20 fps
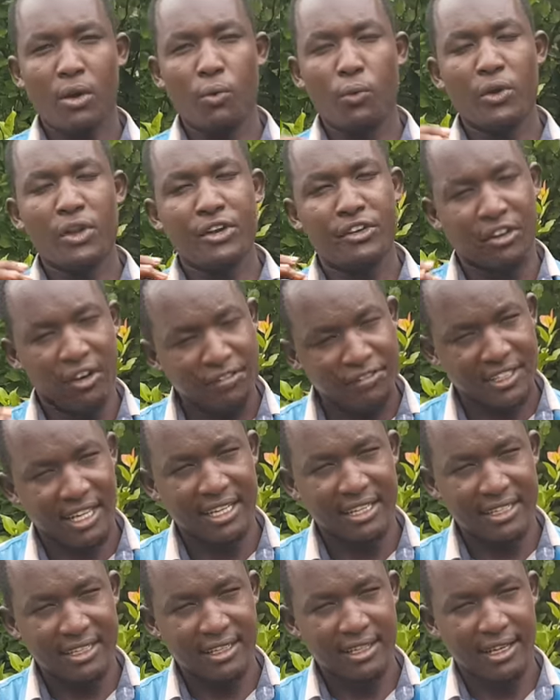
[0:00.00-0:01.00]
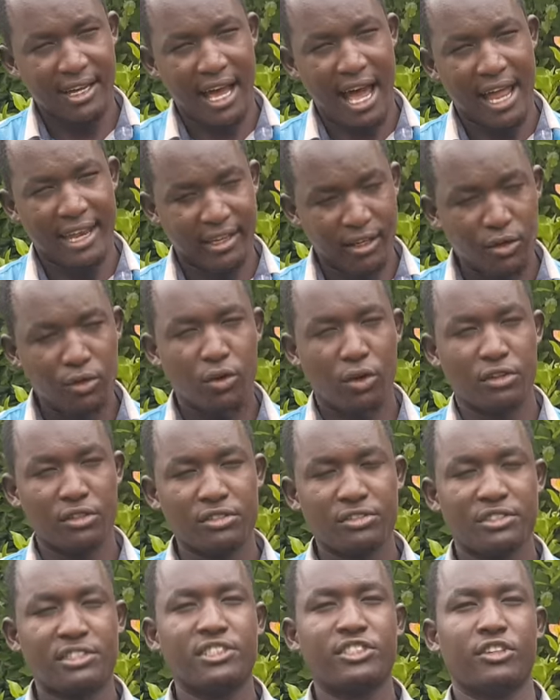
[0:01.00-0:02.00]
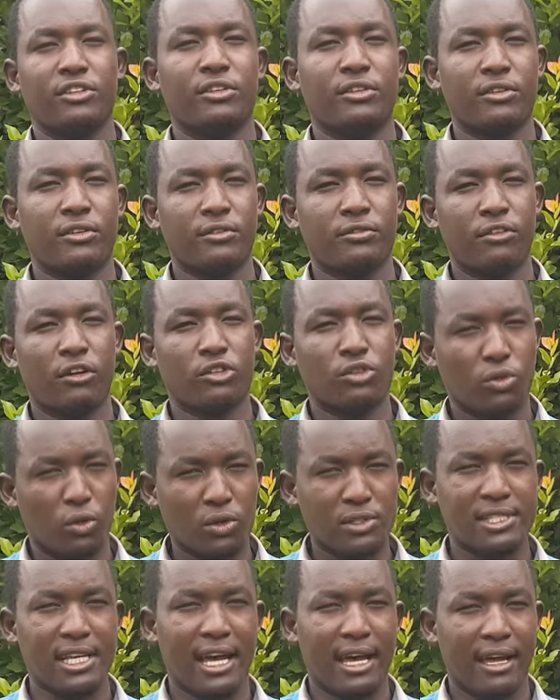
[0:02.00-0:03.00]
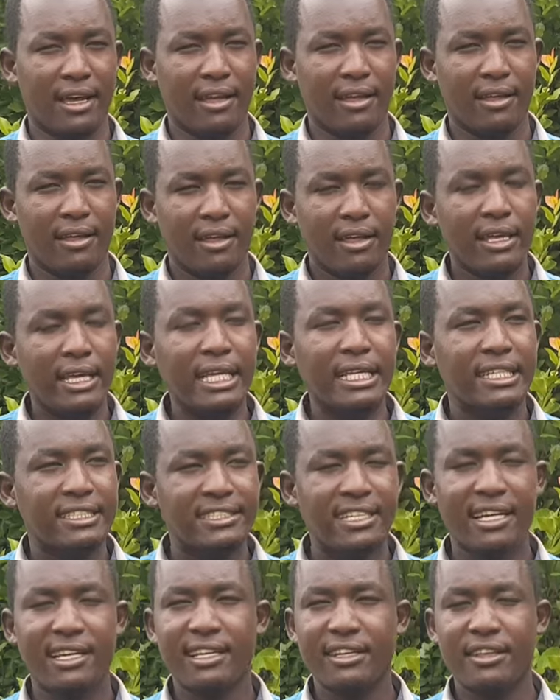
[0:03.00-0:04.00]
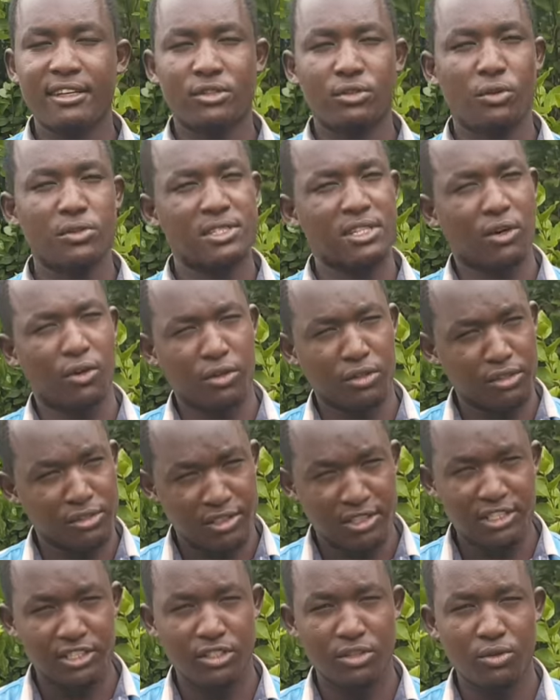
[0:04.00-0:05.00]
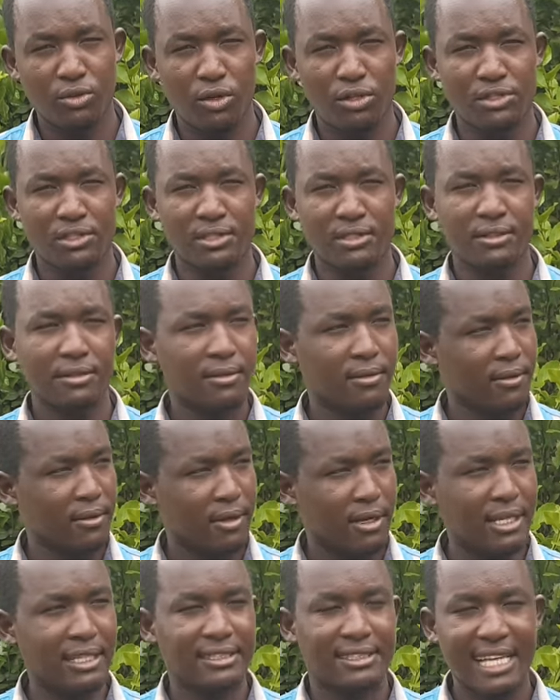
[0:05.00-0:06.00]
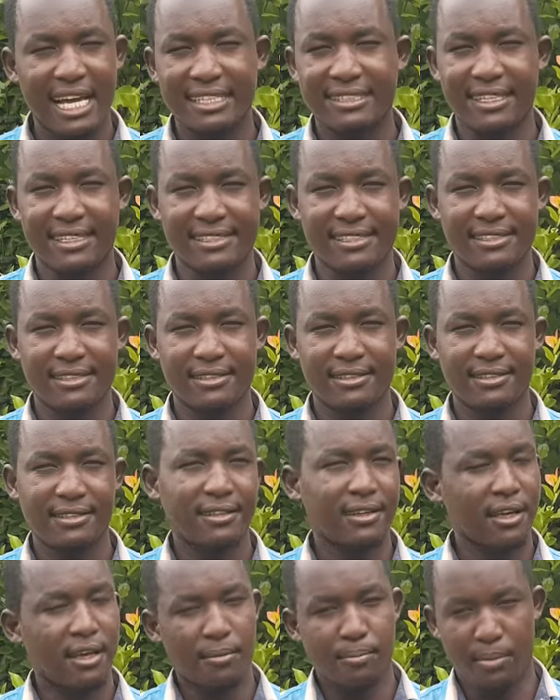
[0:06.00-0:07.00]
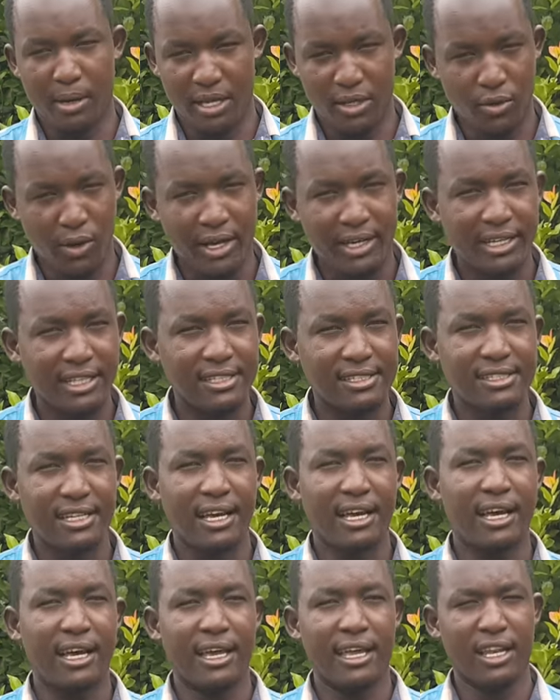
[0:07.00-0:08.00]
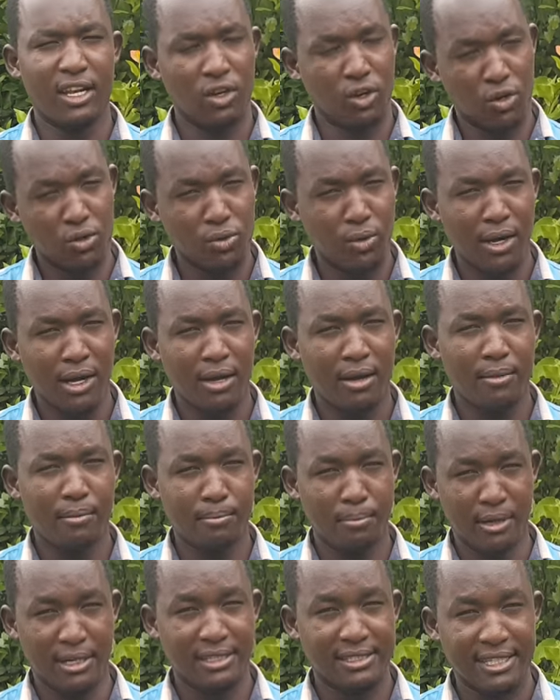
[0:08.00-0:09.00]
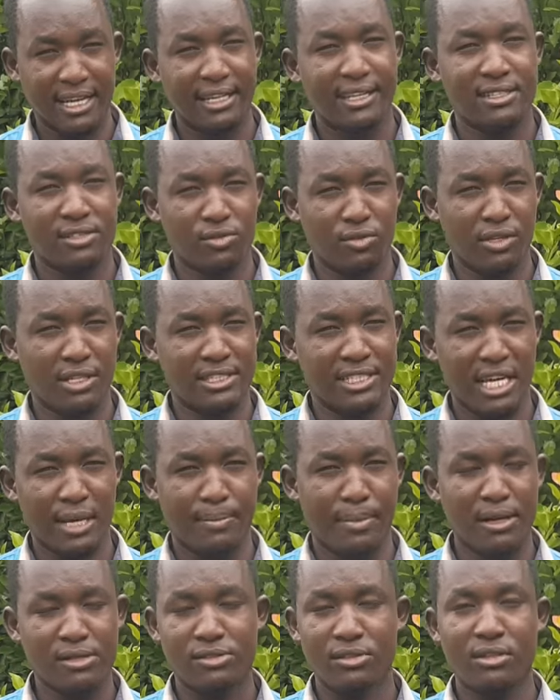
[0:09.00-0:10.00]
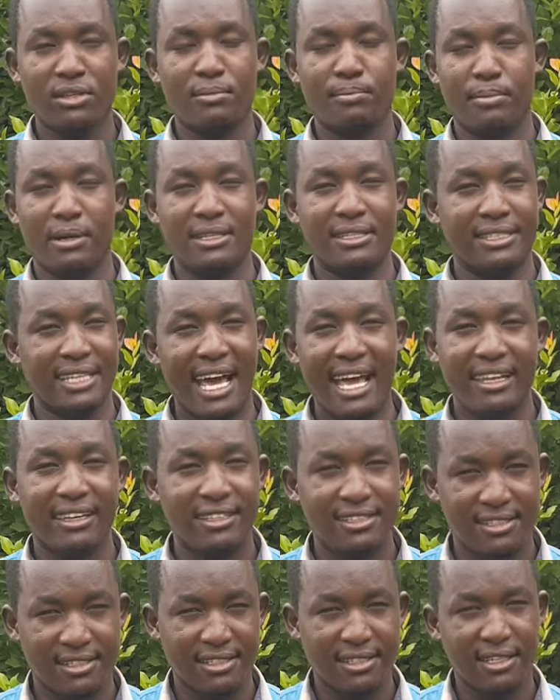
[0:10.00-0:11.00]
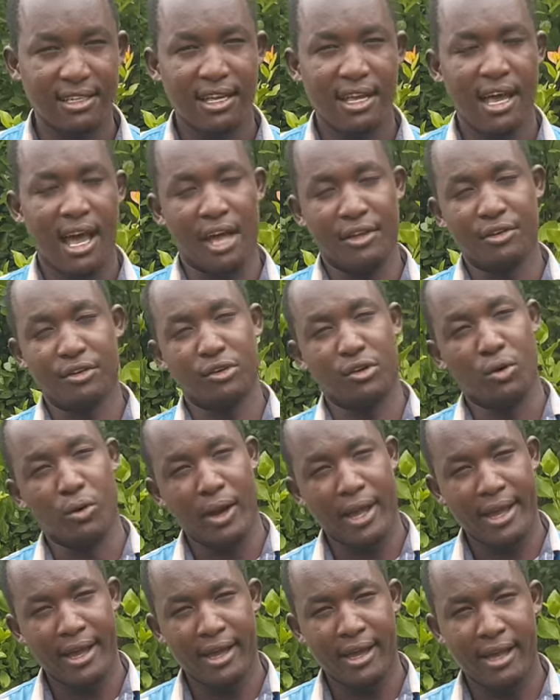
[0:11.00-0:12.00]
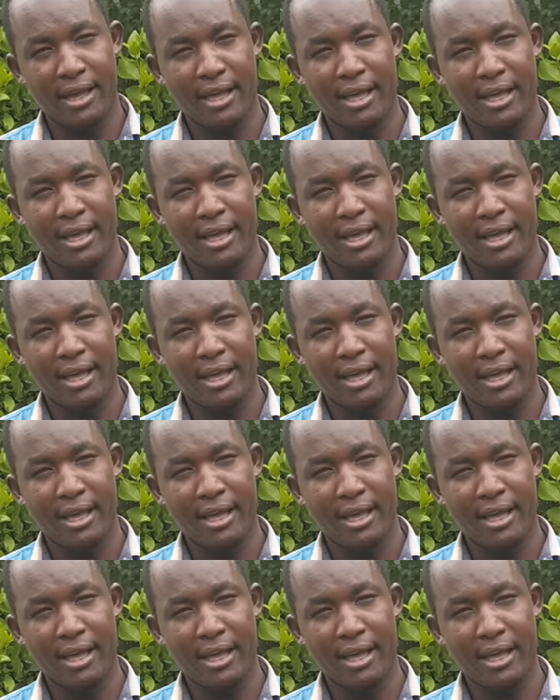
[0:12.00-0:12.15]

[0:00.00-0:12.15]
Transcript: we drafted a new constitution for Tucusa. Initially, the Tucusa constitution was in Tatas. Page 1 is uh, in Lodwar, page 10 is with the chairperson, page 9 is I don't know where.